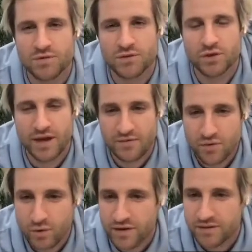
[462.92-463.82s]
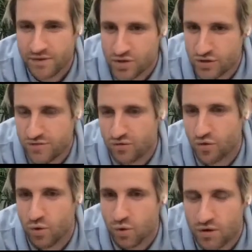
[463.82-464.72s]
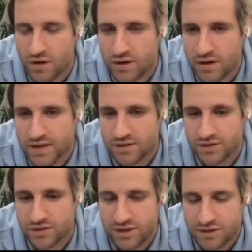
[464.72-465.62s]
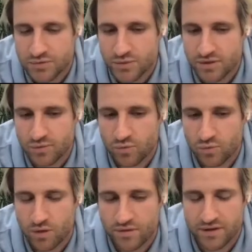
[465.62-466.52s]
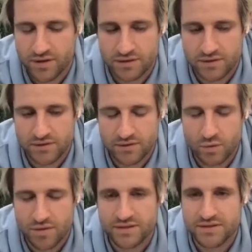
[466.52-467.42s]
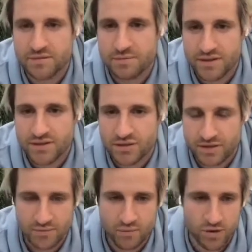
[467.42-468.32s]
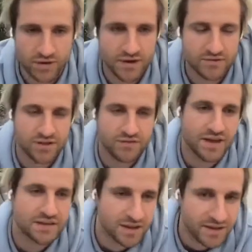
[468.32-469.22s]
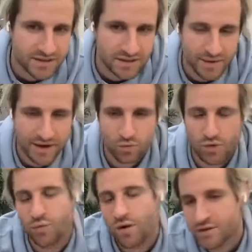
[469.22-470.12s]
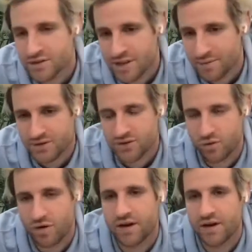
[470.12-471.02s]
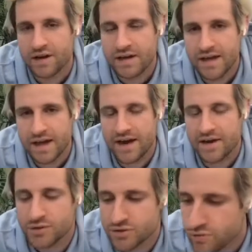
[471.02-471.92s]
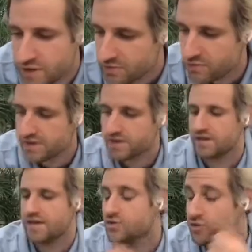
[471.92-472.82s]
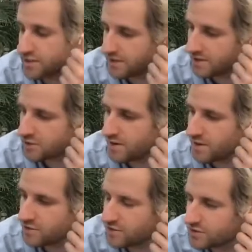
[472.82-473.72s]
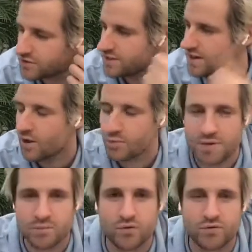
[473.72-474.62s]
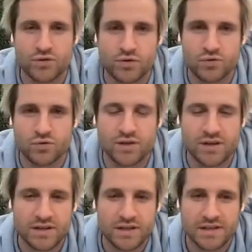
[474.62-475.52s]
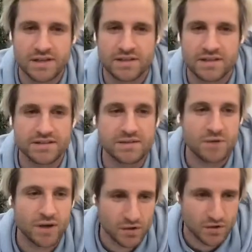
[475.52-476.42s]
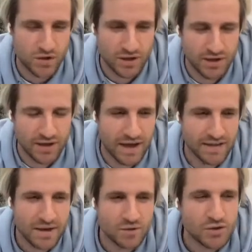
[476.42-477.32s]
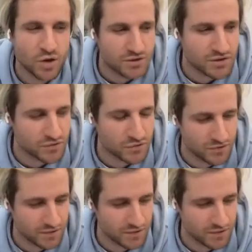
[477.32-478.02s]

took everyone individually for a walk to discuss with them what the team means to them, what kind of stuff they're excited about, what worries them, and so on. And it was a really, really interesting experience to see how people view the team culture. And there was lots of